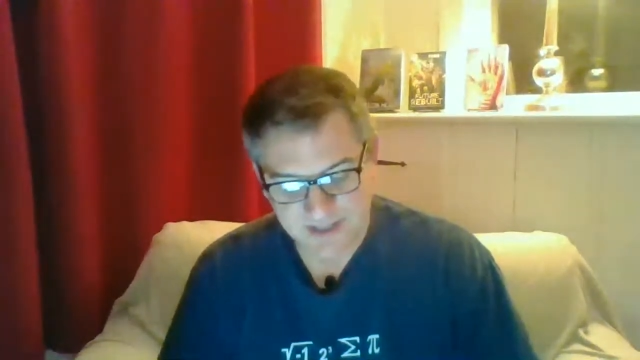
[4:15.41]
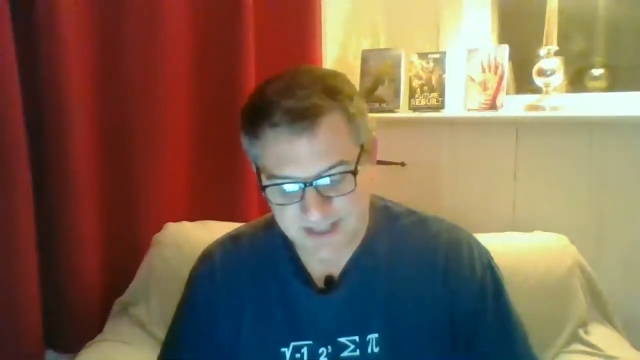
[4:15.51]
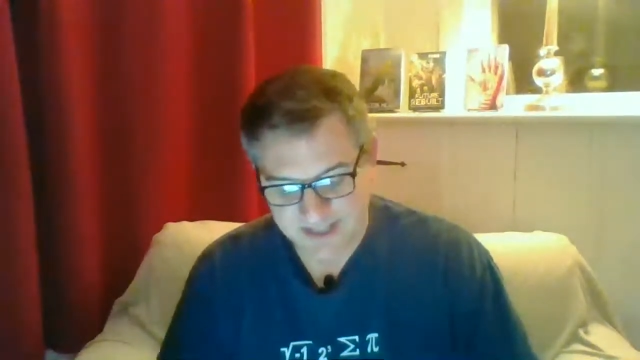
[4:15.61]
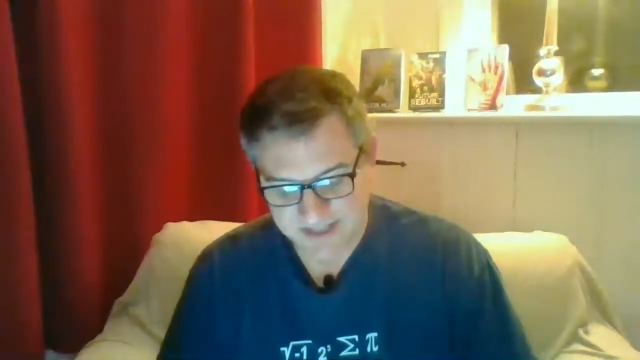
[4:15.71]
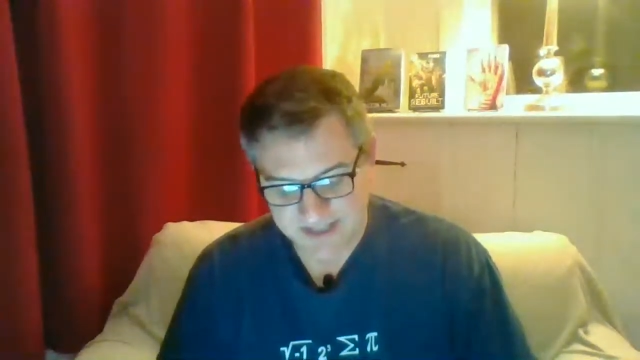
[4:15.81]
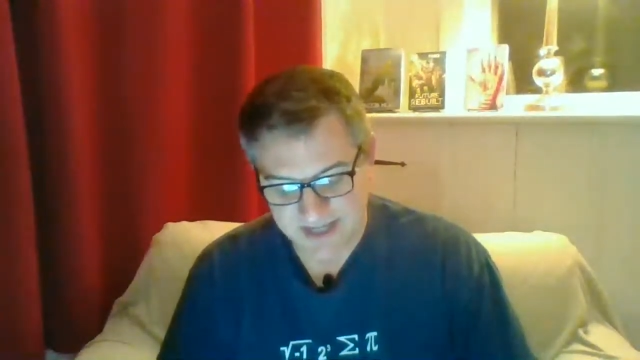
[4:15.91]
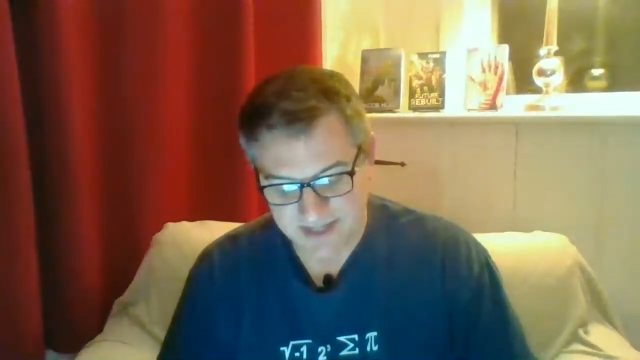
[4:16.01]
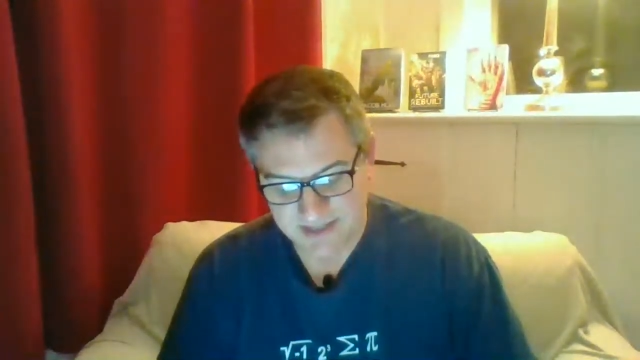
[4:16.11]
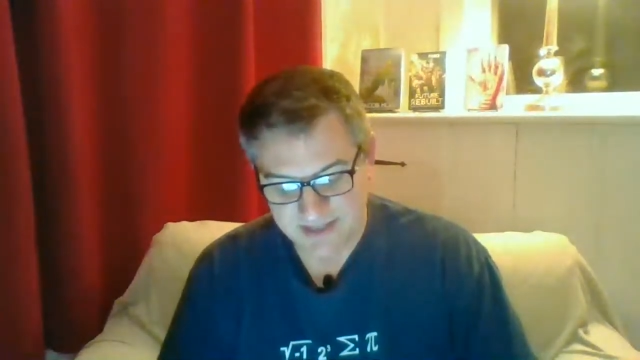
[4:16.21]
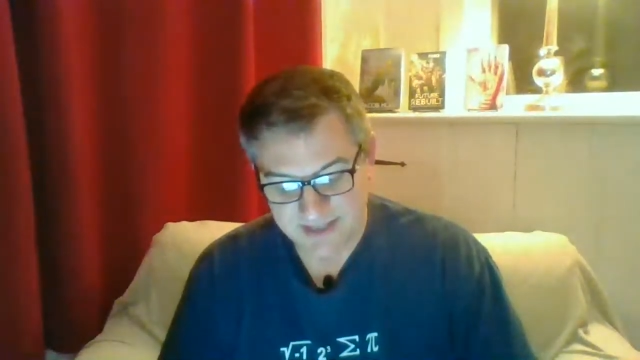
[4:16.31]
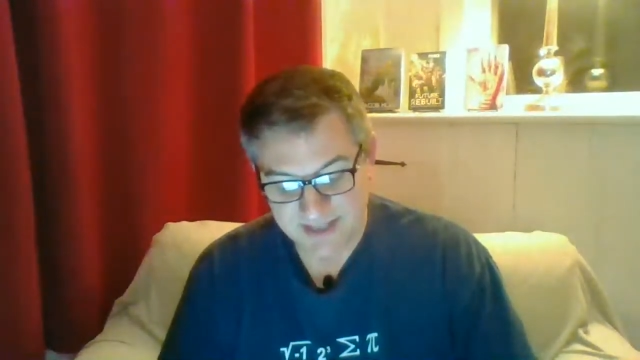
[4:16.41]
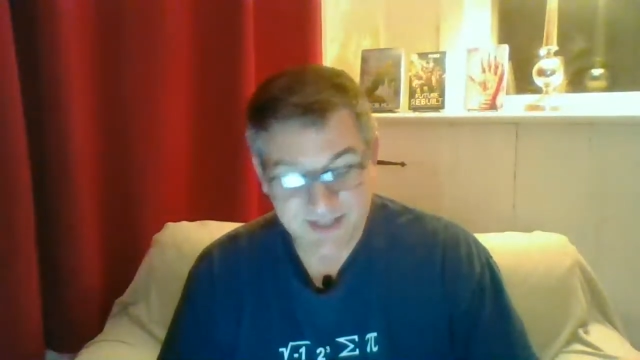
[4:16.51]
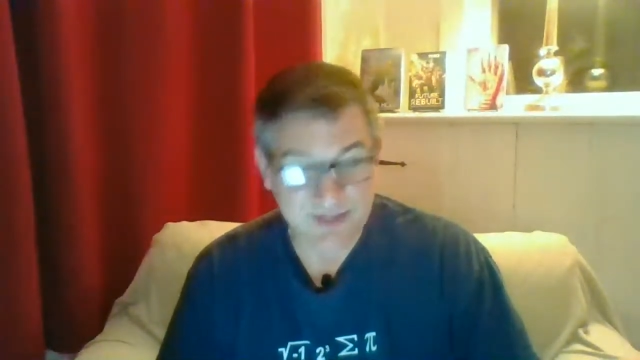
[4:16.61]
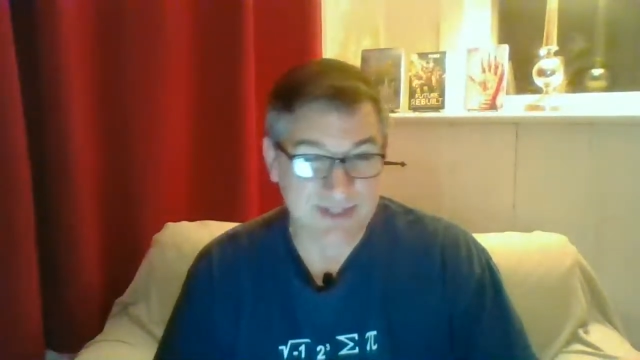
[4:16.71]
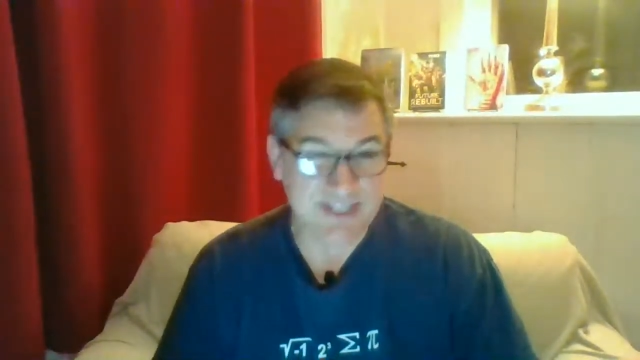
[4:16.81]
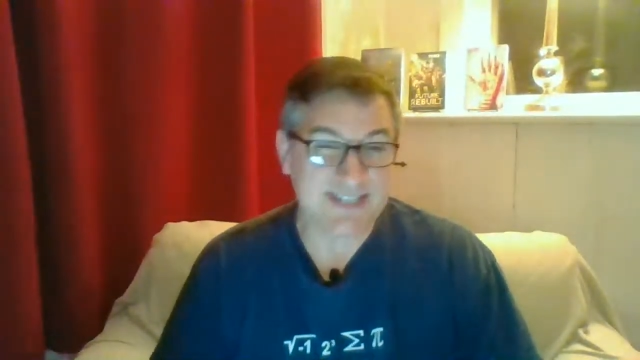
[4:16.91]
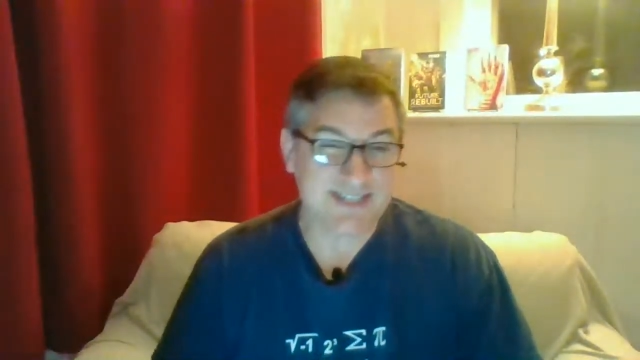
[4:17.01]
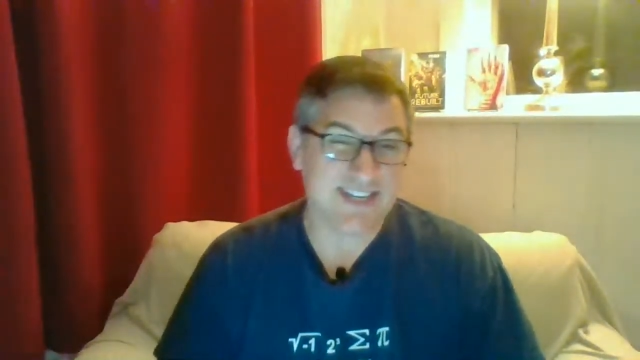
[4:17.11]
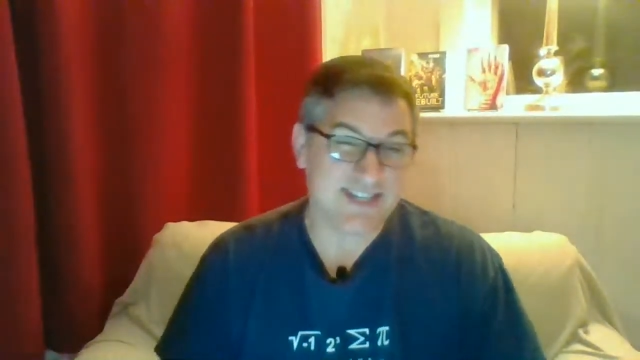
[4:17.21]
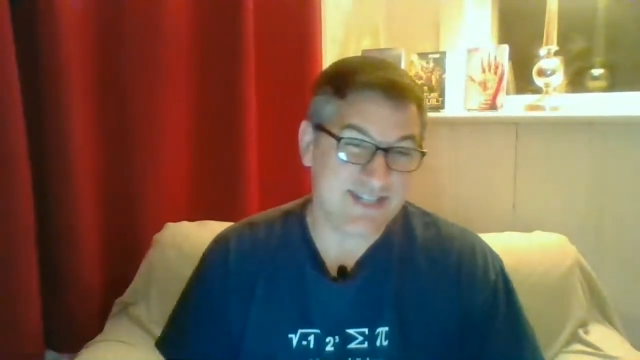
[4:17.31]
Gus said. "So it
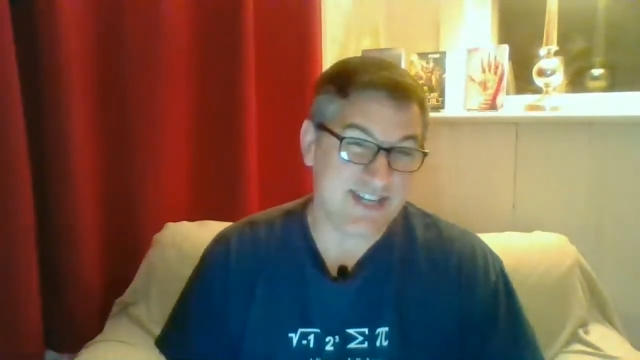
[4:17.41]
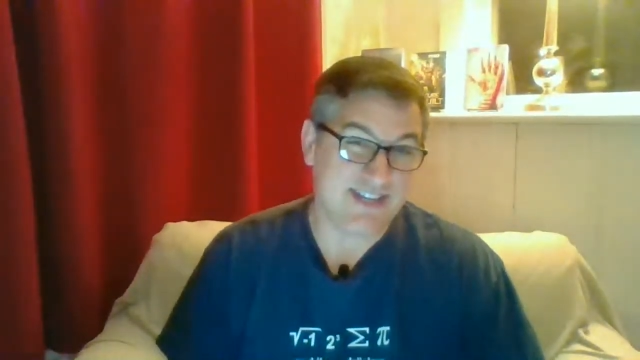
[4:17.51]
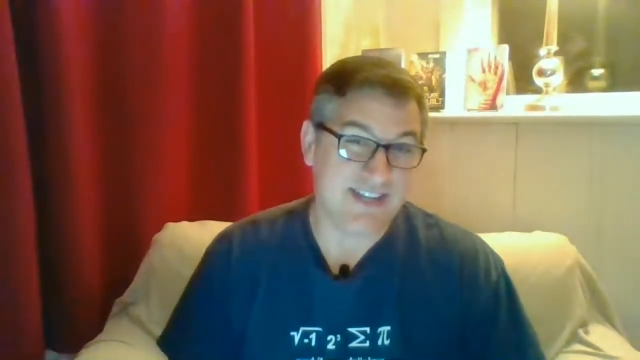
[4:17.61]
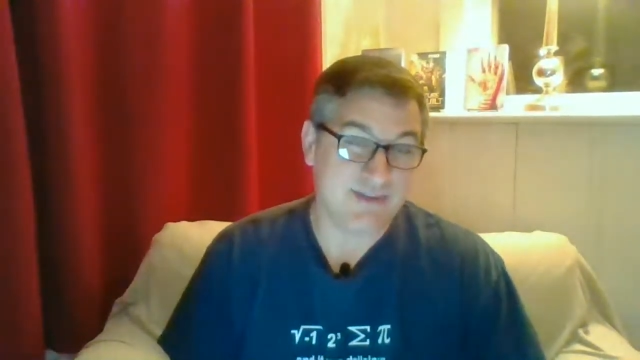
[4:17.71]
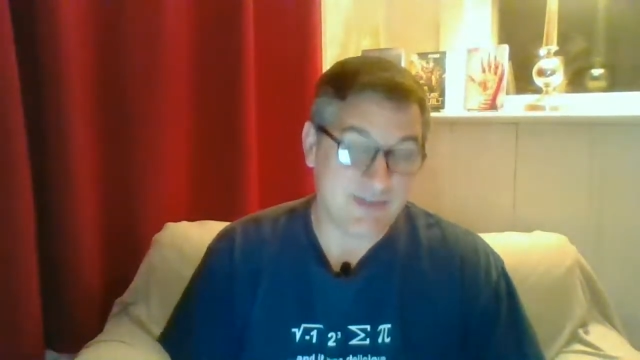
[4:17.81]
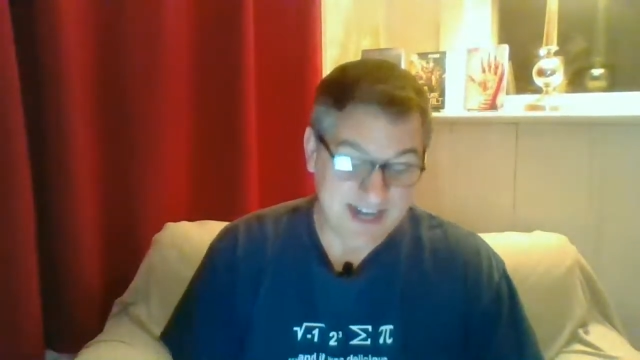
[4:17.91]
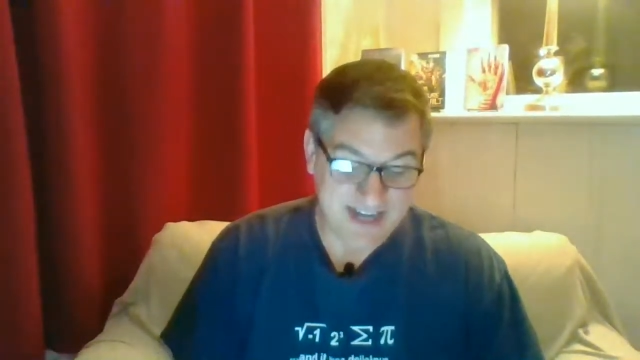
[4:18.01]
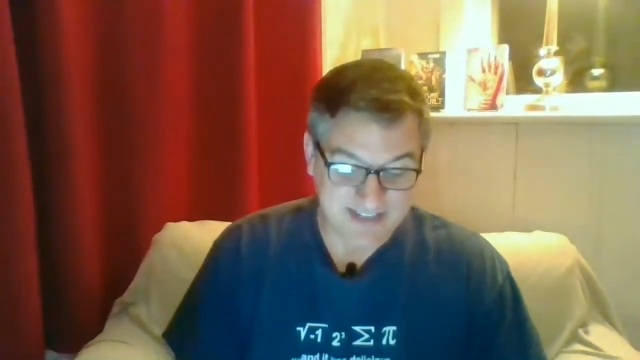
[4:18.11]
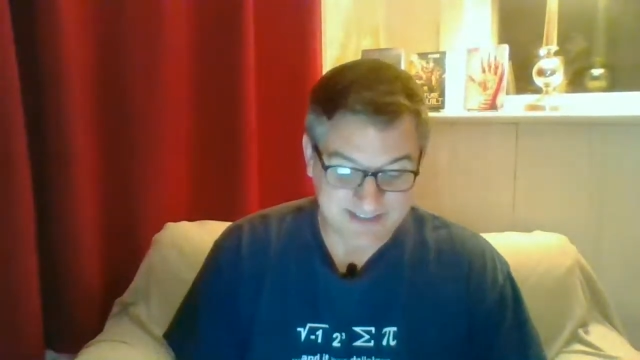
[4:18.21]
tastes like shit then, right?